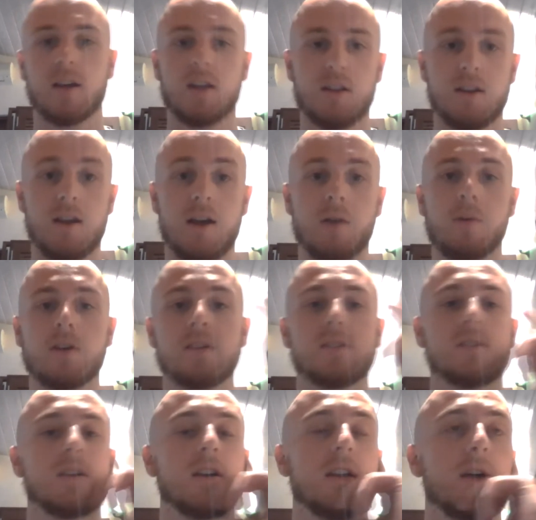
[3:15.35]
Now it's
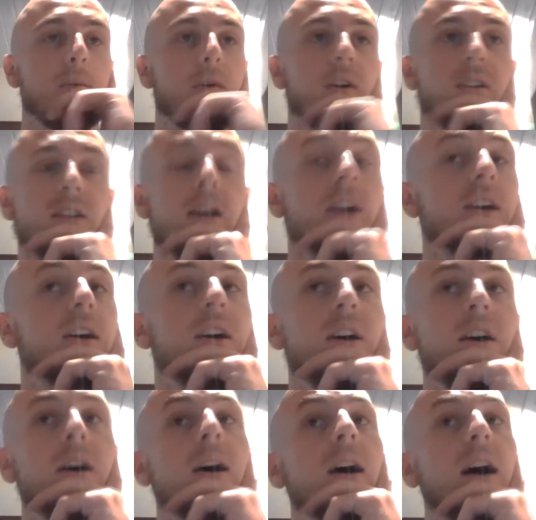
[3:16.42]
a network attack,
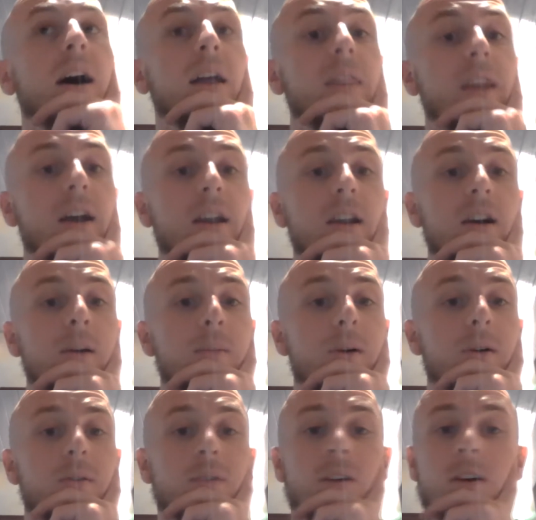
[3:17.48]
and then I'm
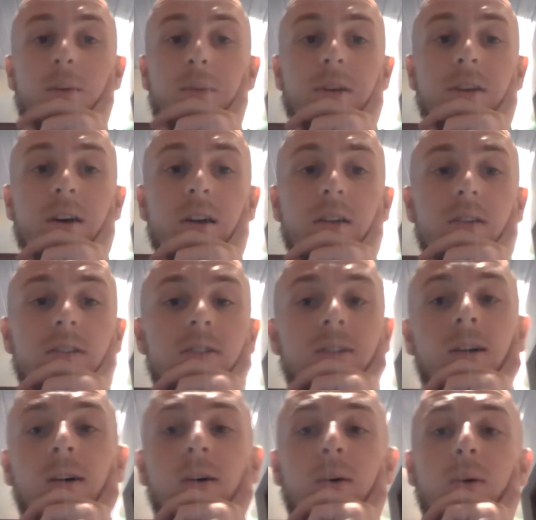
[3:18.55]
hopefully going to be done.
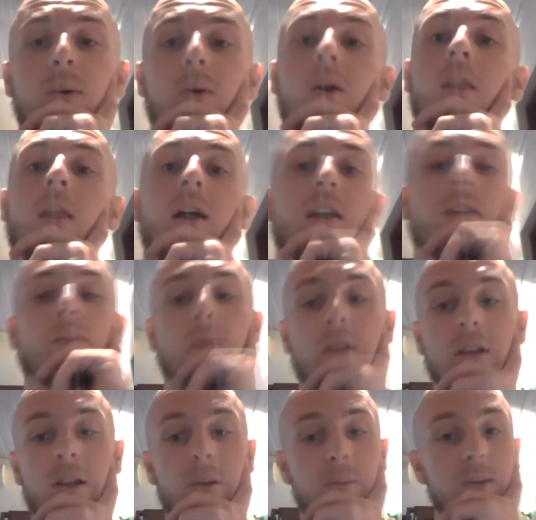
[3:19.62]
So that is my
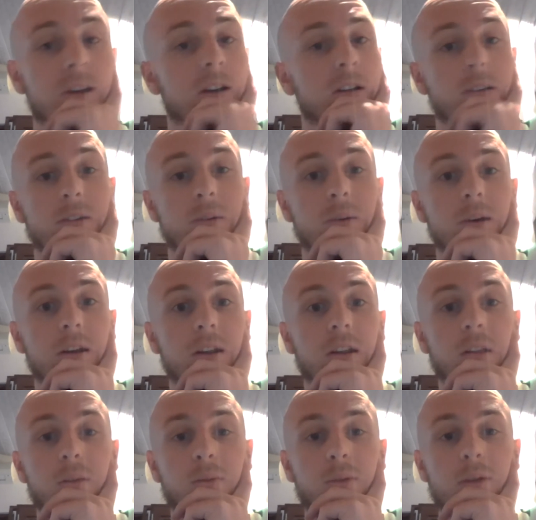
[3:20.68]
little update. I'll see you again in
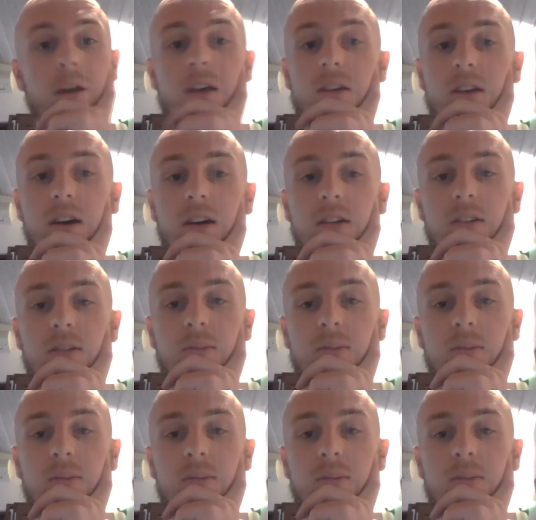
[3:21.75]
another few days, I guess.